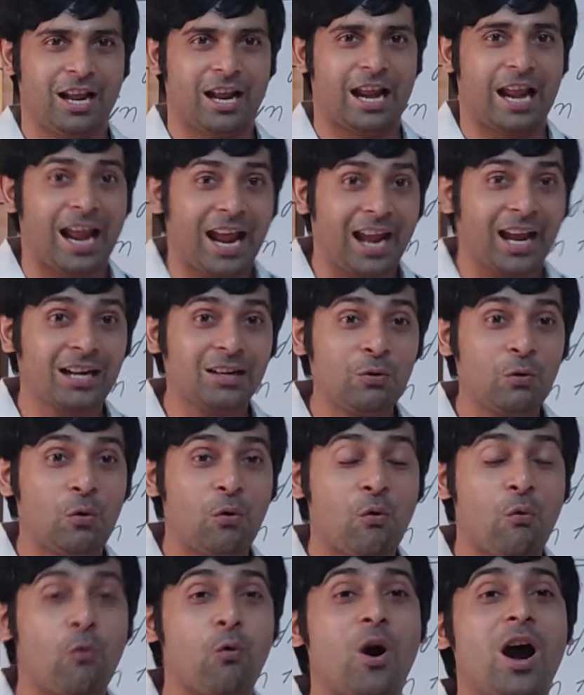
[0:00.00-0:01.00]

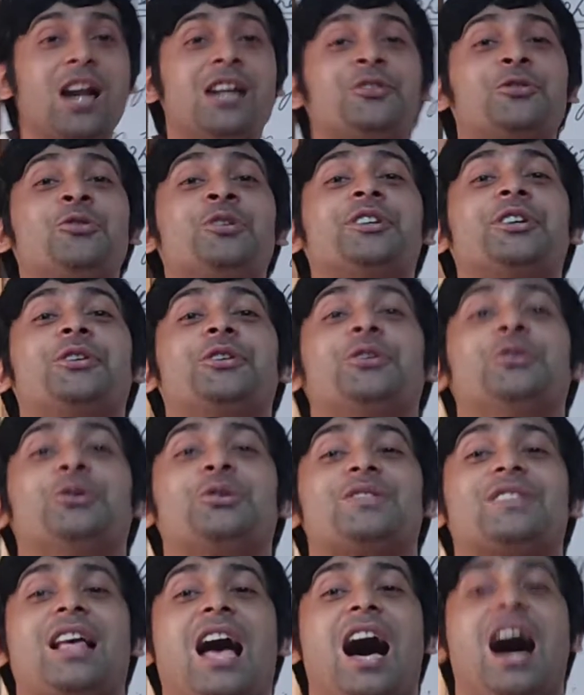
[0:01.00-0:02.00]
and while to
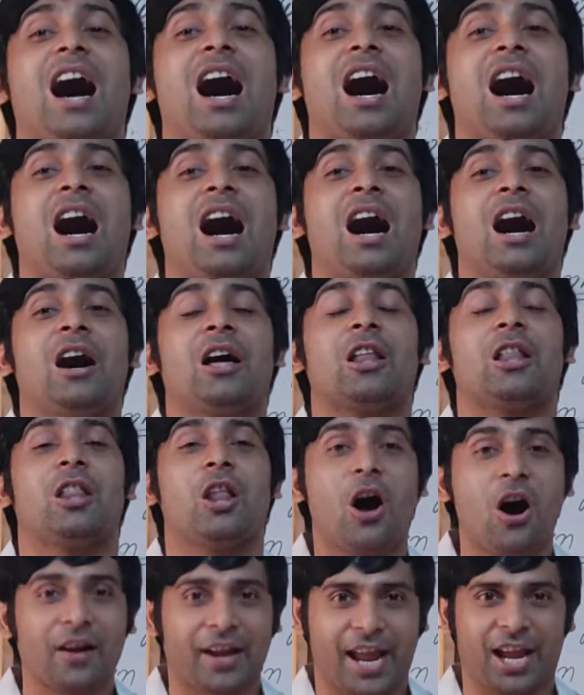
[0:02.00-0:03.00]
introduce a
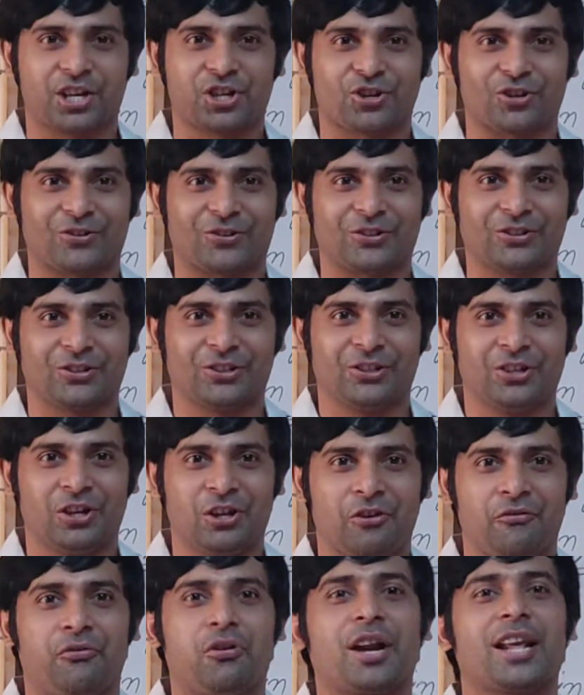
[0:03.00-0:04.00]
long action.
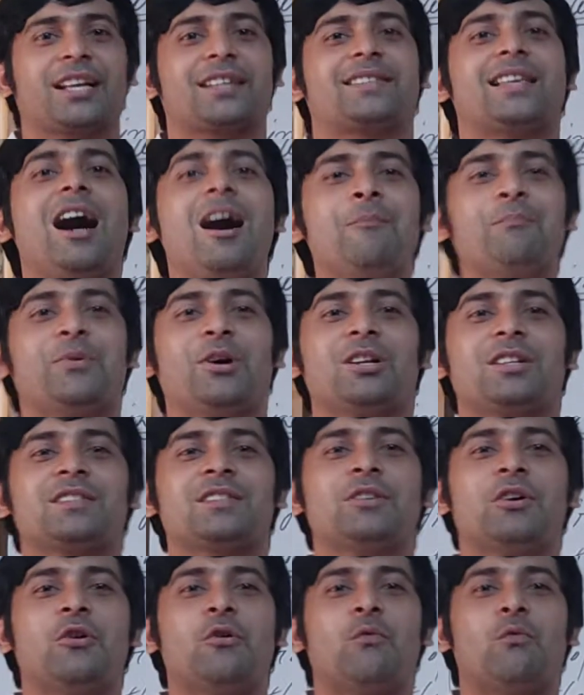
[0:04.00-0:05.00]
For
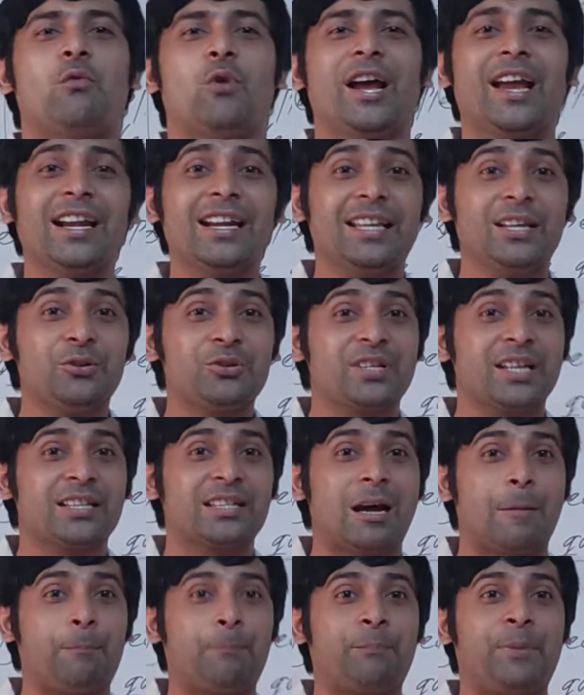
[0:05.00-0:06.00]
examples, when using
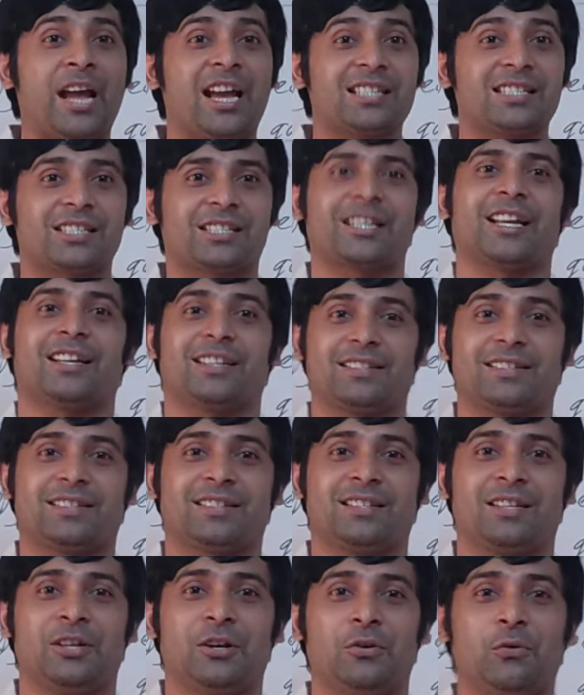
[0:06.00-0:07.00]
the past
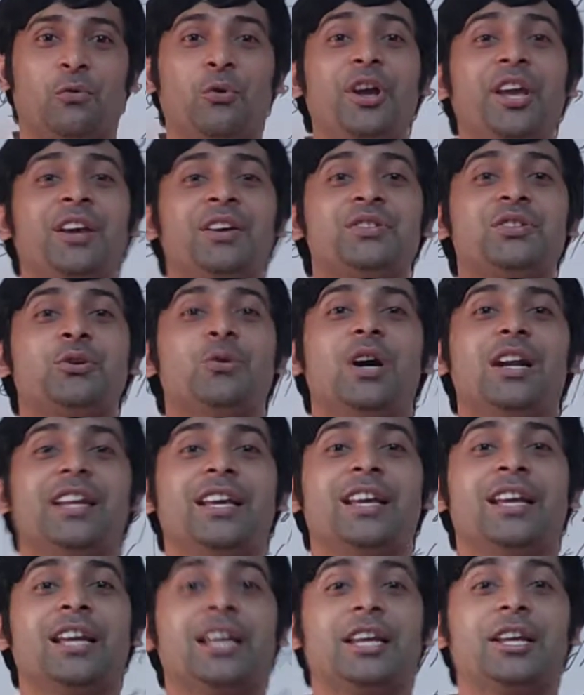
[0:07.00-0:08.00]
tense, we
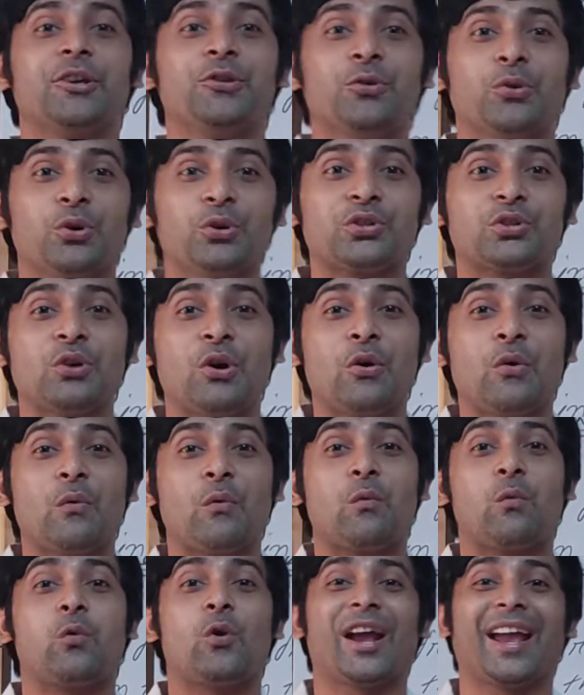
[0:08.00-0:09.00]
usually use
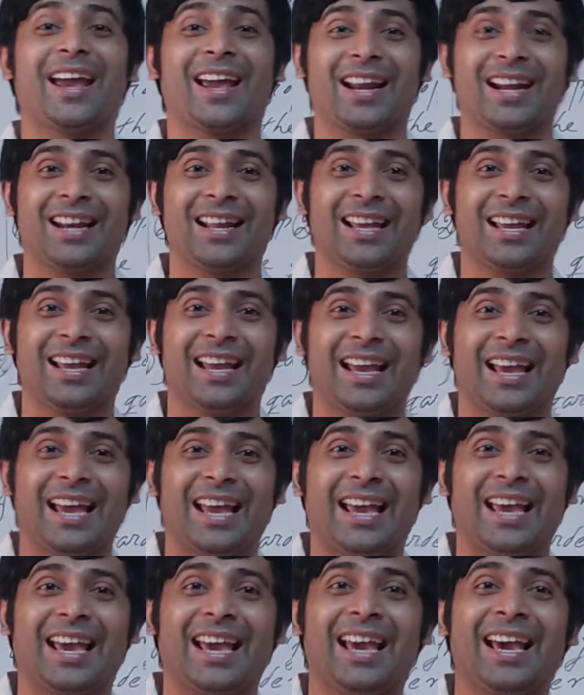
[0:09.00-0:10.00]

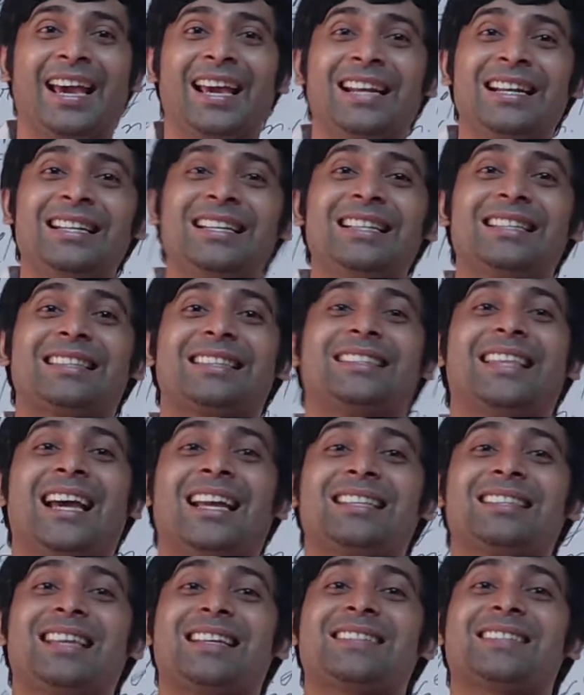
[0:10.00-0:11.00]
when and
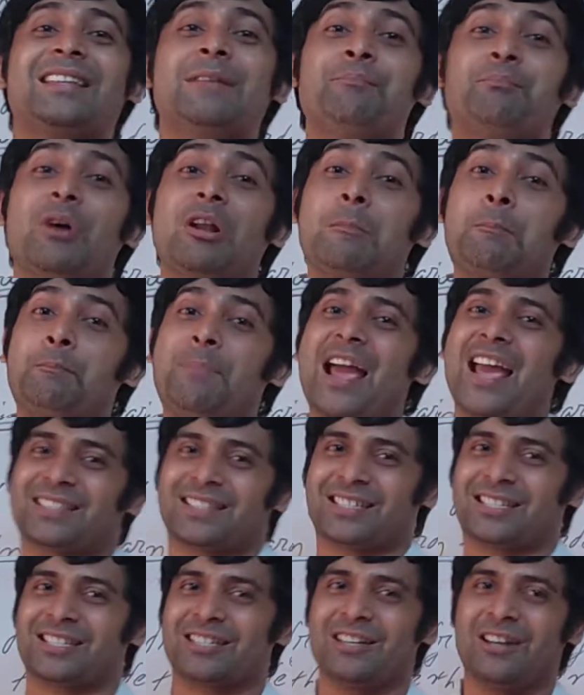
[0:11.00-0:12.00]
then the simple
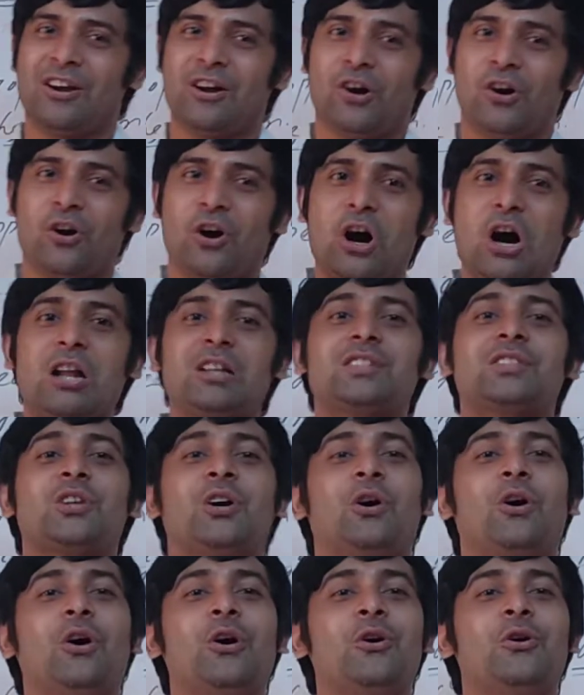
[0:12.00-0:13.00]
past.
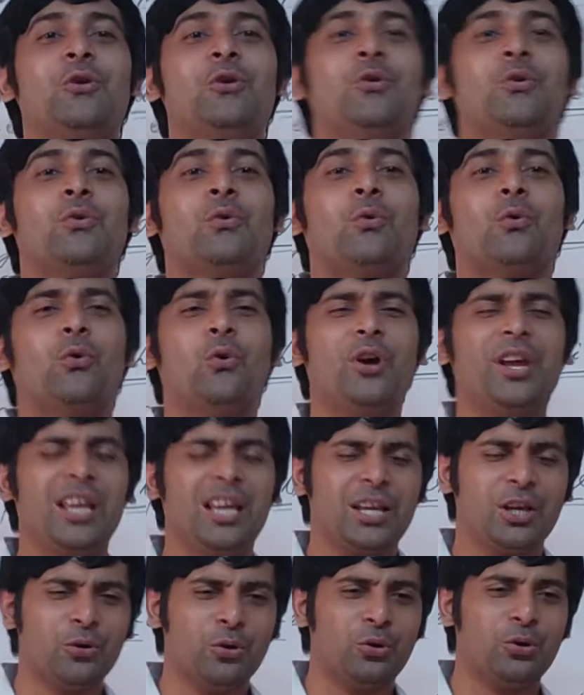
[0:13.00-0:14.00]
Also,
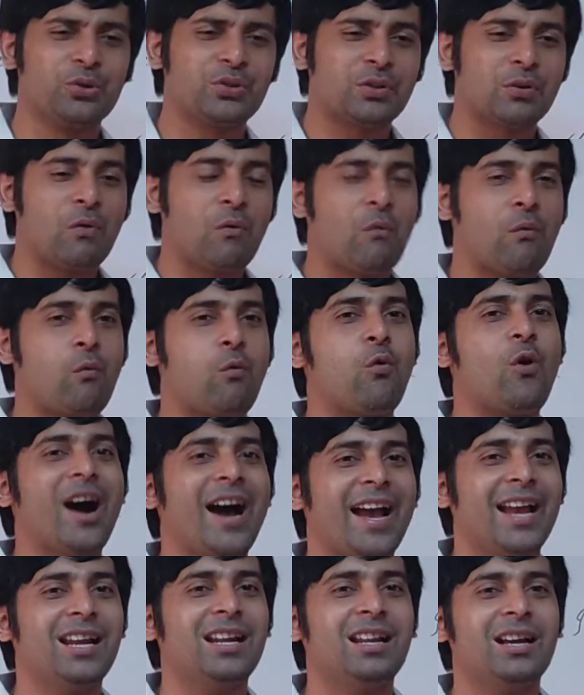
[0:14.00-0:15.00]
we use
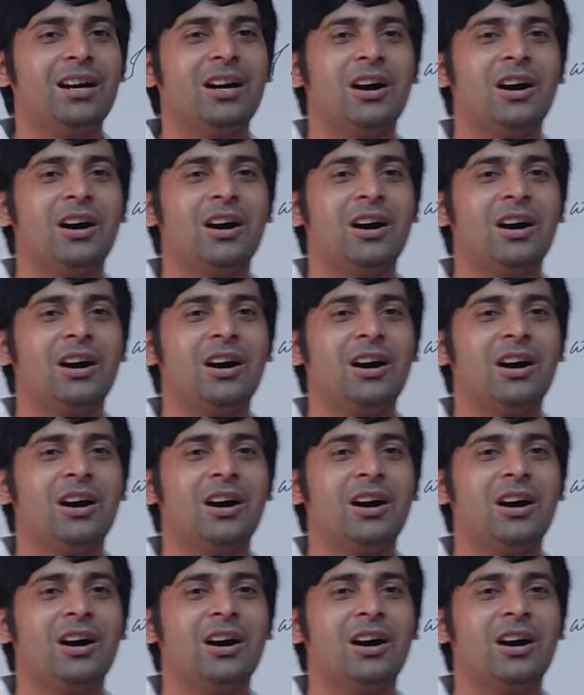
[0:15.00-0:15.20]
while